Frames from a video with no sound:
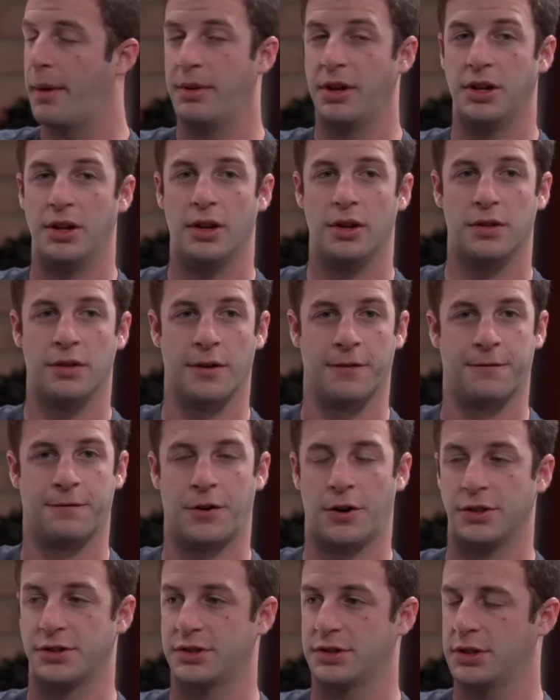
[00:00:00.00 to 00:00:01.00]
I mean, the
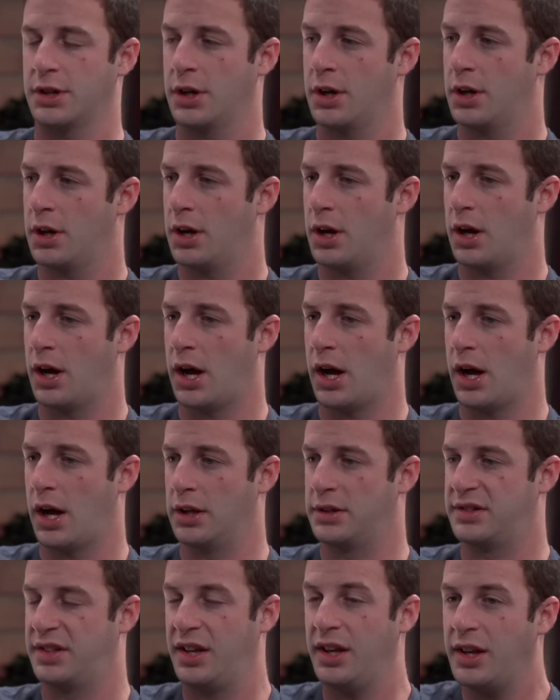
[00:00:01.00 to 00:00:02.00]
first
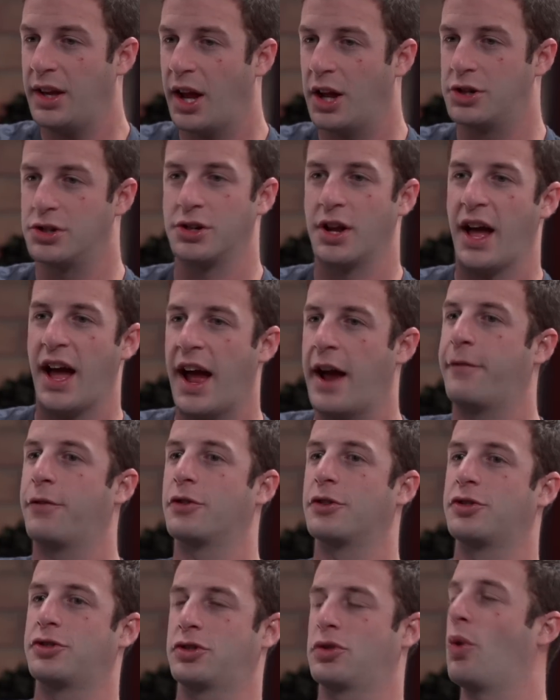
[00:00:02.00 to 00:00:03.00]
teenager to
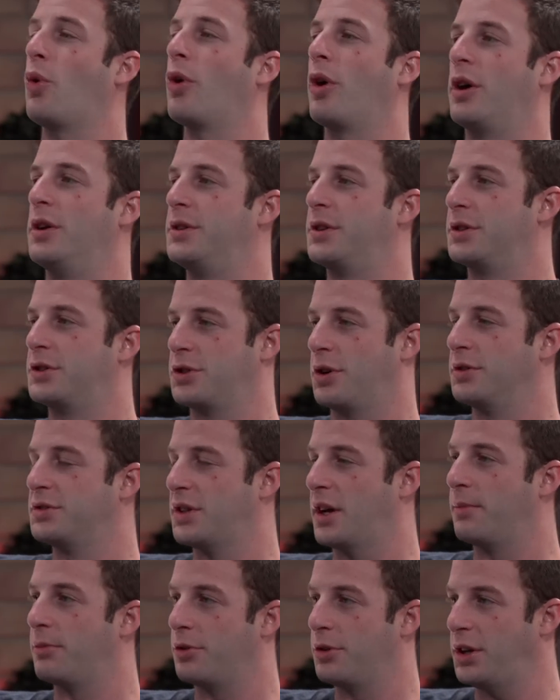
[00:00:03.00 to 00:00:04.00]
ever score under
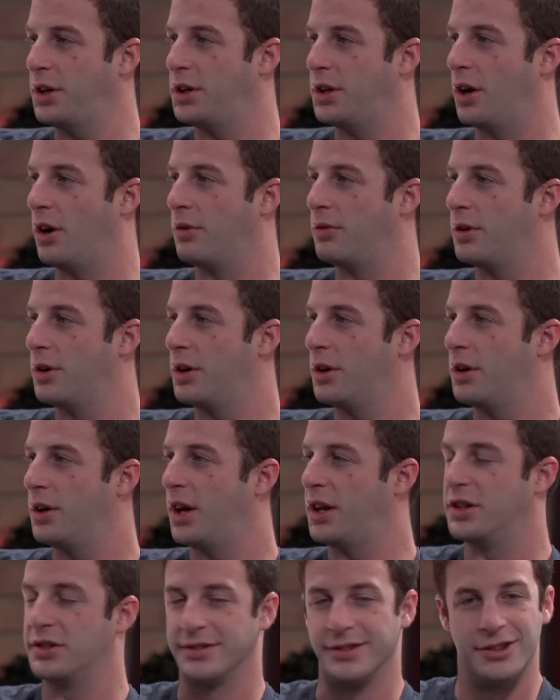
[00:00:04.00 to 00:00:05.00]
Jose Mourinho
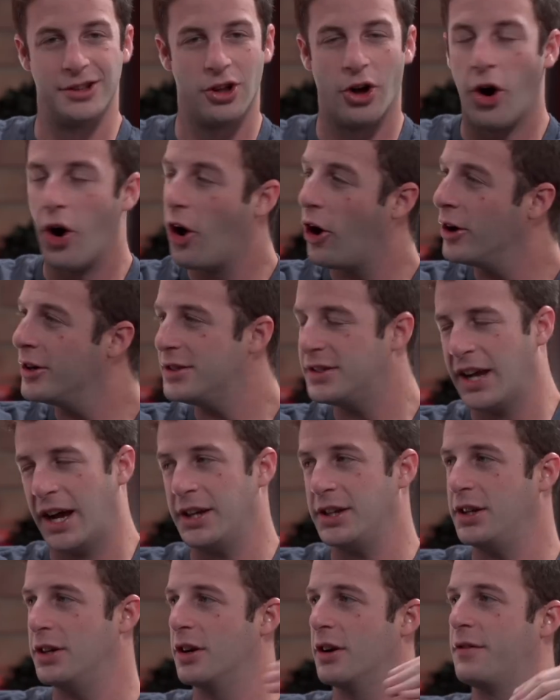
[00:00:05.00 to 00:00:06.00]
in his long
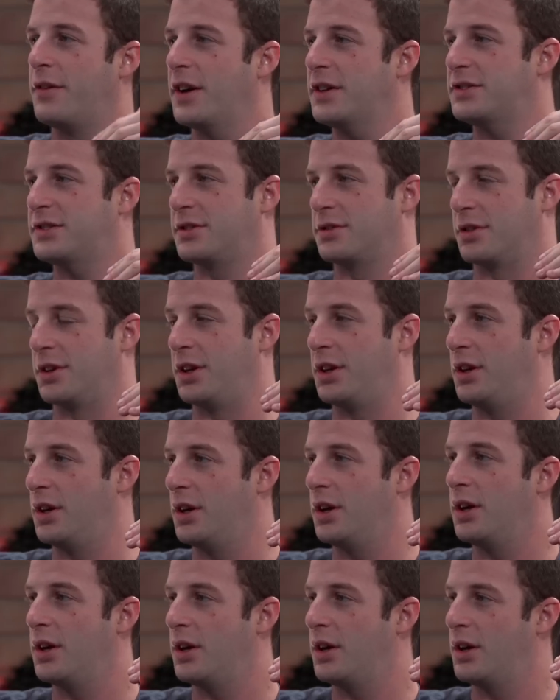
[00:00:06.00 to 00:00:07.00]
tenure of history
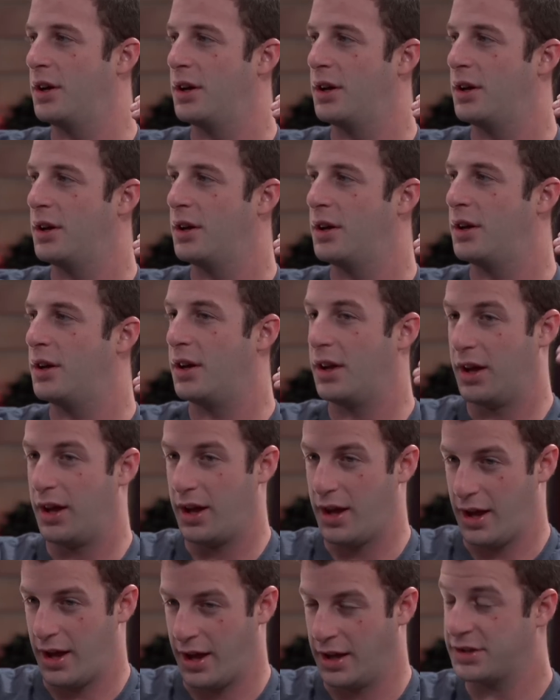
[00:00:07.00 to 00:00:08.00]

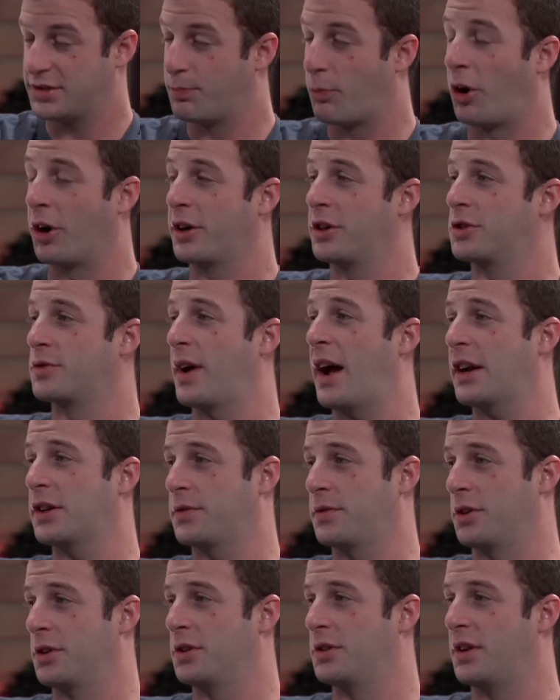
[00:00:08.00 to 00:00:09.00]
is Marcus
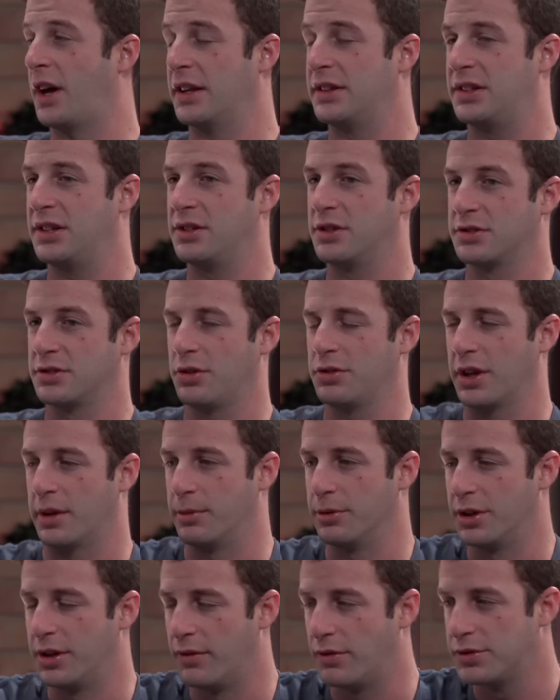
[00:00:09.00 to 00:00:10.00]
Rashford, 19 years old, I
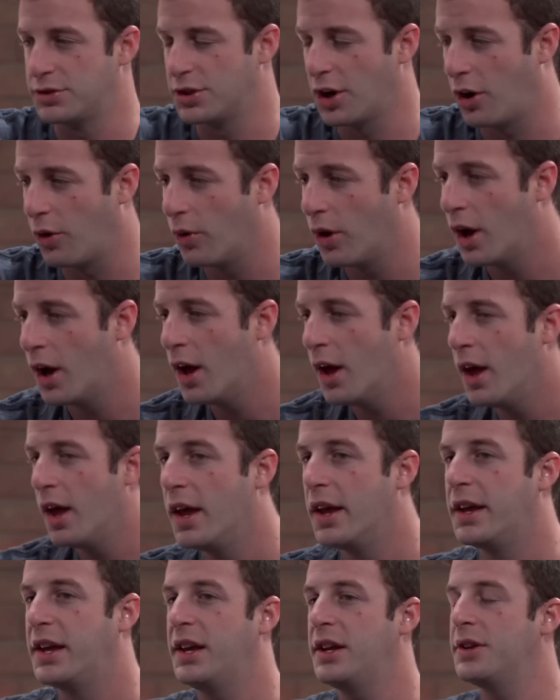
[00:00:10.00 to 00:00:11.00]
believe. So
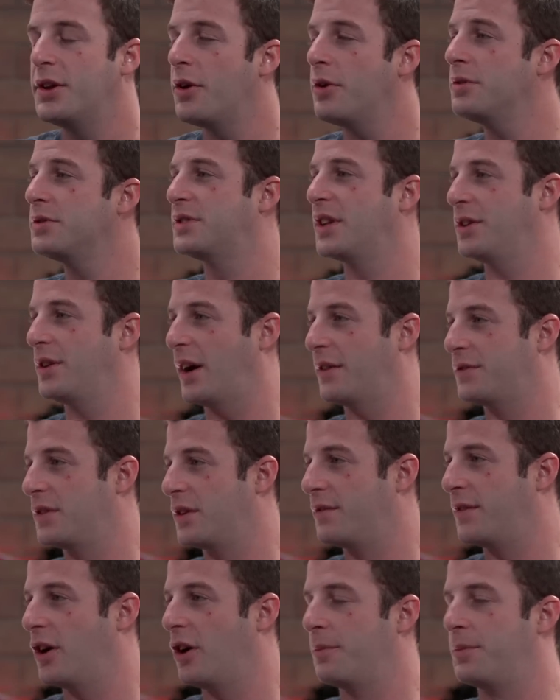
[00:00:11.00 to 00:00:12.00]
he knows that you have to
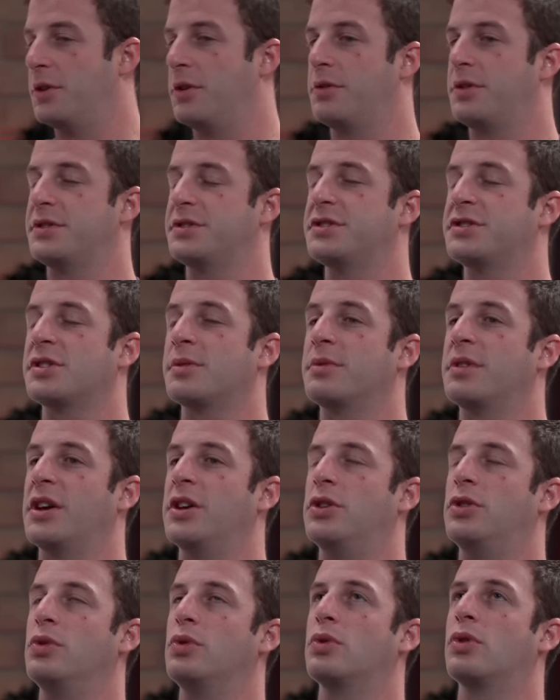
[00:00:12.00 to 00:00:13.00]
develop the youth. This is something
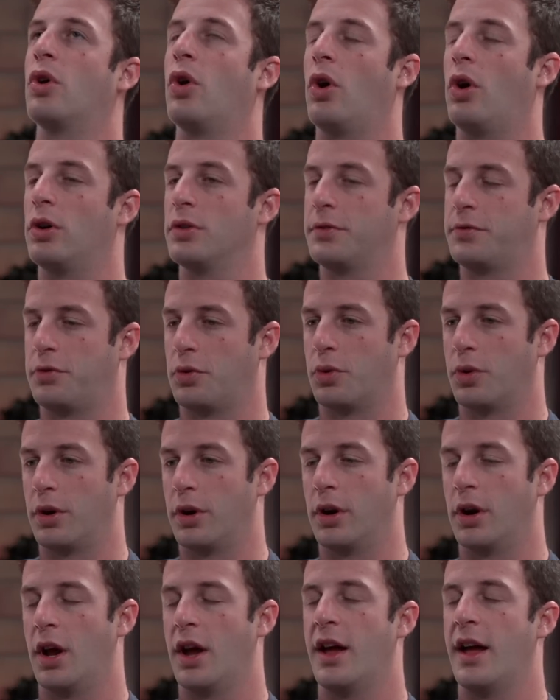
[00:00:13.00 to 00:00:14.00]
that you called
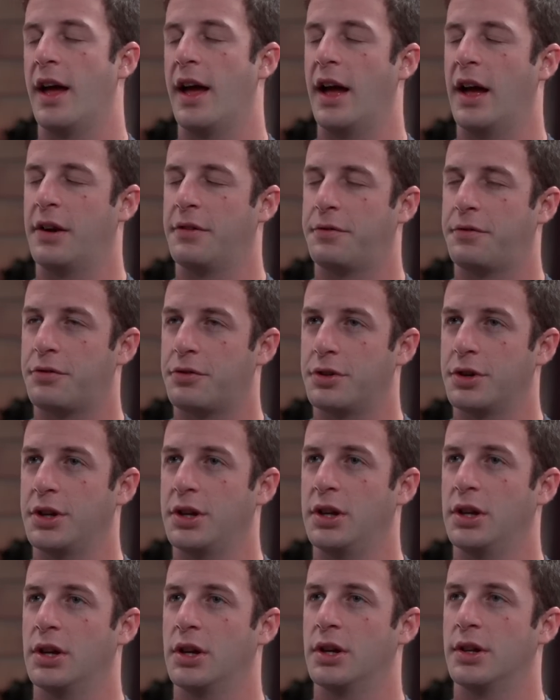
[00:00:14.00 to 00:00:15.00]
for
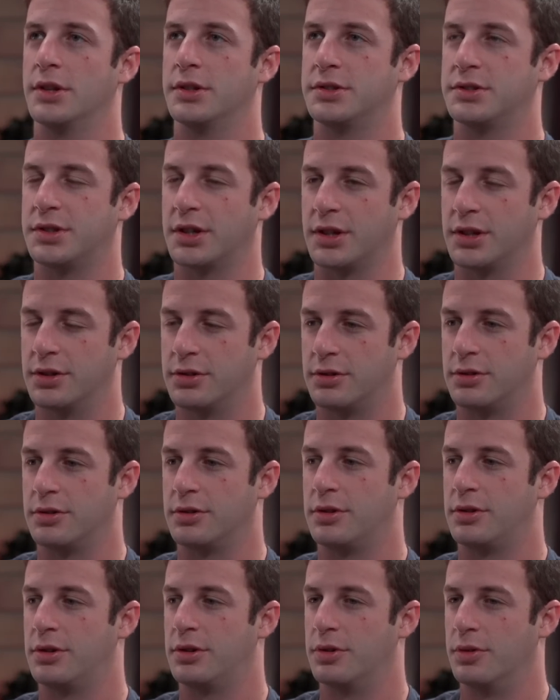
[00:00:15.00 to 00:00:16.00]
every
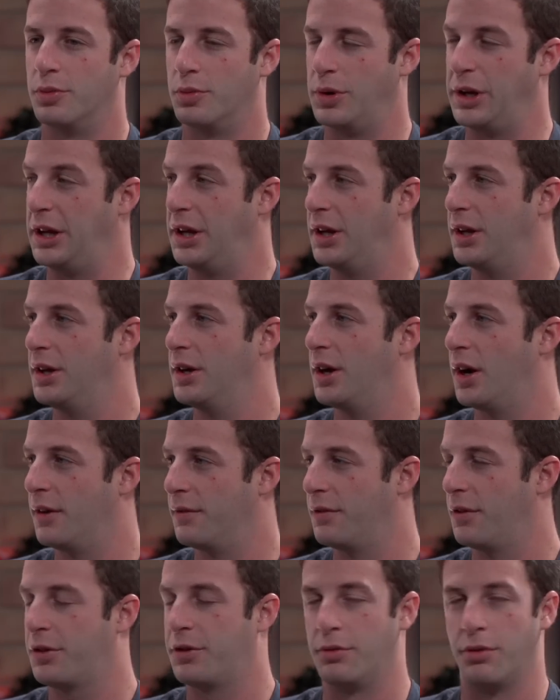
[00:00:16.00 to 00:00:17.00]
single week
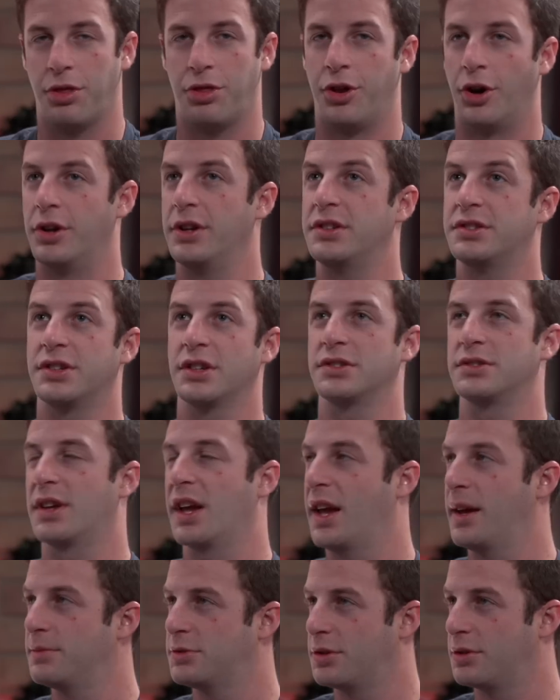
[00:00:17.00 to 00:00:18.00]
through 36
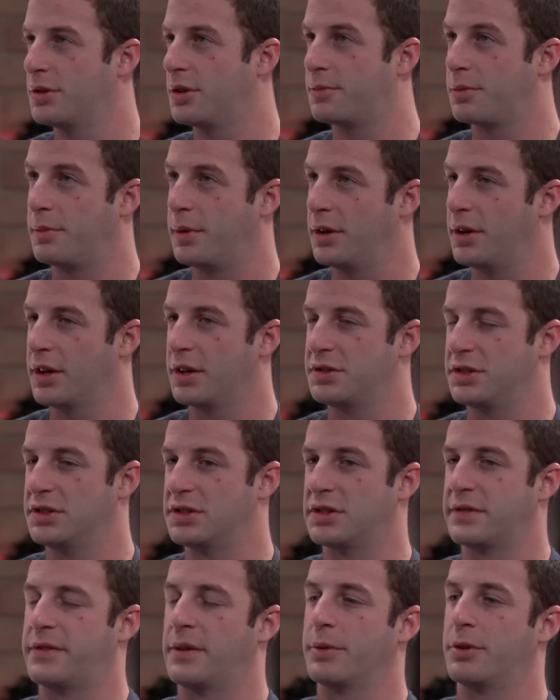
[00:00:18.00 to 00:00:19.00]
games during the Premier League
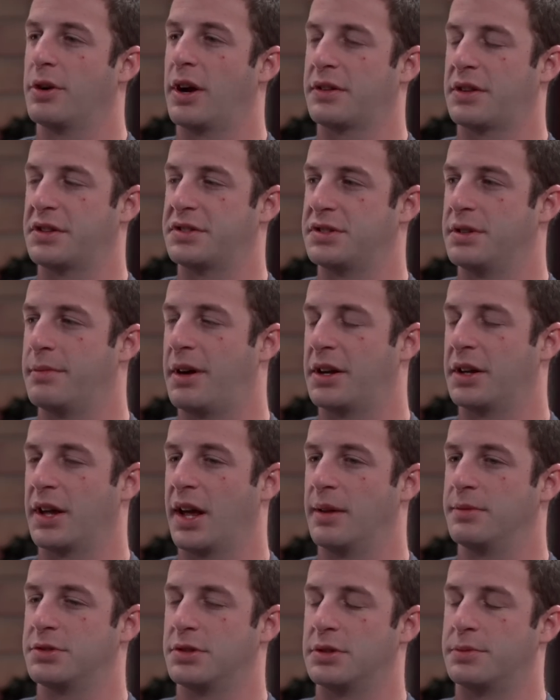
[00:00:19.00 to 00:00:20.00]
season. If I'm correct, that's the amount of
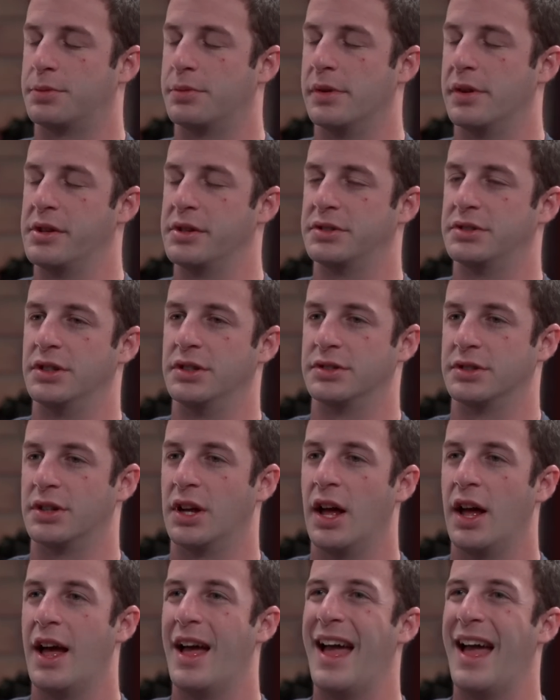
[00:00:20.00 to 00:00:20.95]
games during the Premier League season.